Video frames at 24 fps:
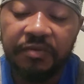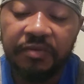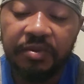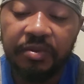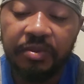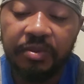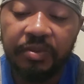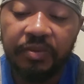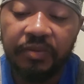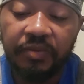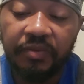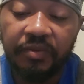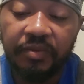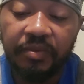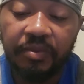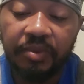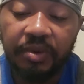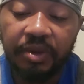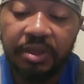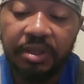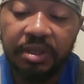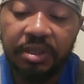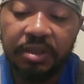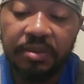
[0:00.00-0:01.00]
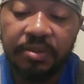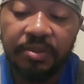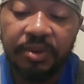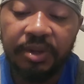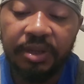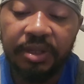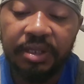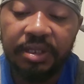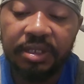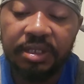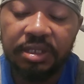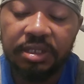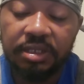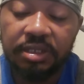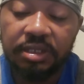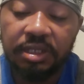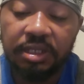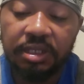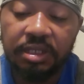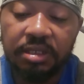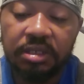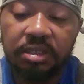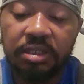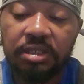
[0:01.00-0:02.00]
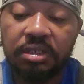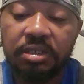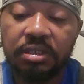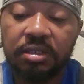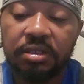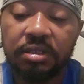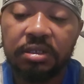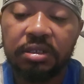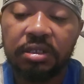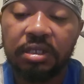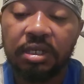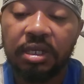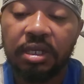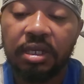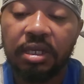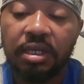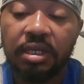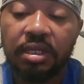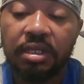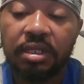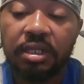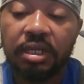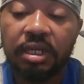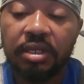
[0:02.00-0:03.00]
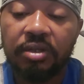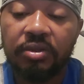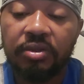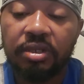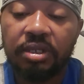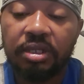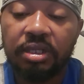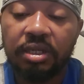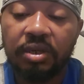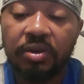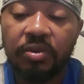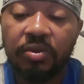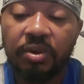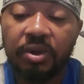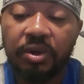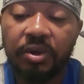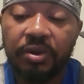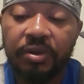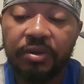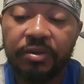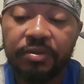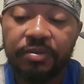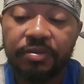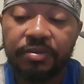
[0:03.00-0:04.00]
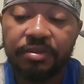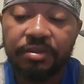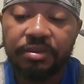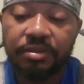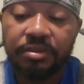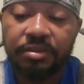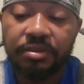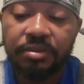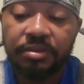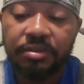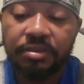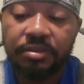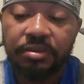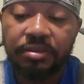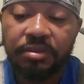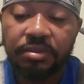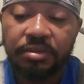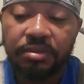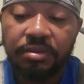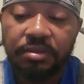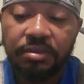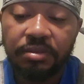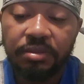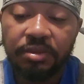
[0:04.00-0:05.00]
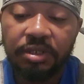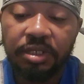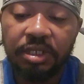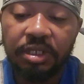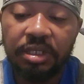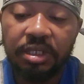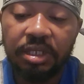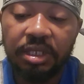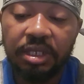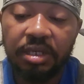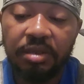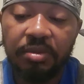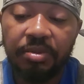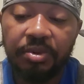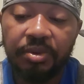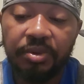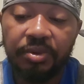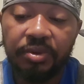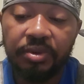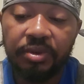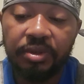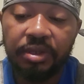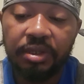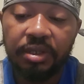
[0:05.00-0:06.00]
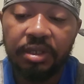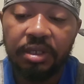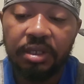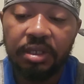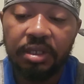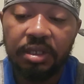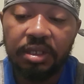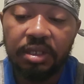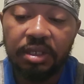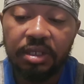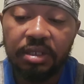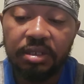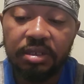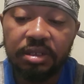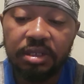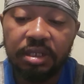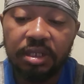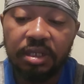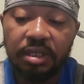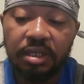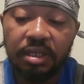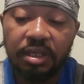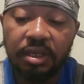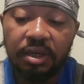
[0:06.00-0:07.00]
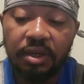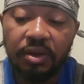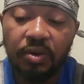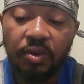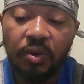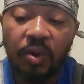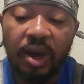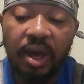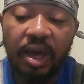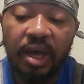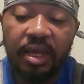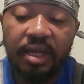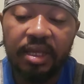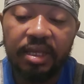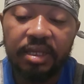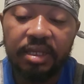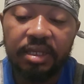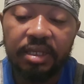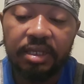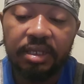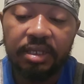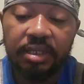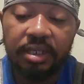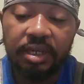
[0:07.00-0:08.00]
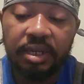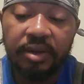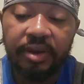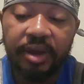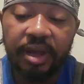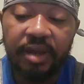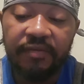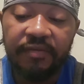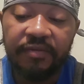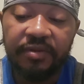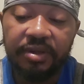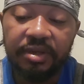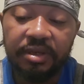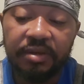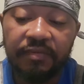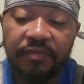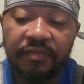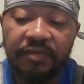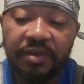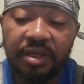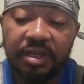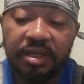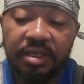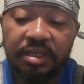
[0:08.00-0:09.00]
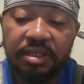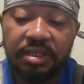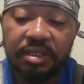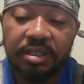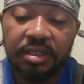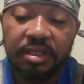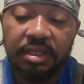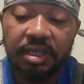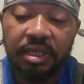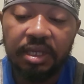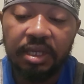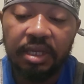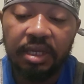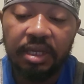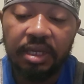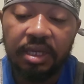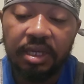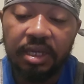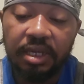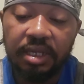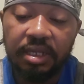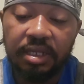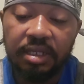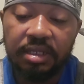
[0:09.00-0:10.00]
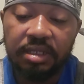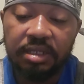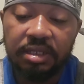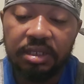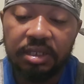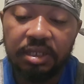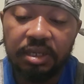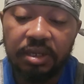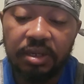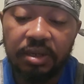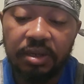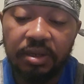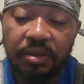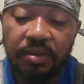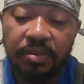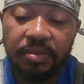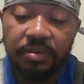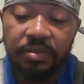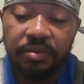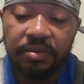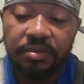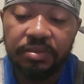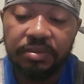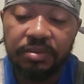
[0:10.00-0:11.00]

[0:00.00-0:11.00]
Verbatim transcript: from, from brother to brother, sister to sister. Now you get that word in the Hebrew. It's um hakwa, alright, for convenient. And it's um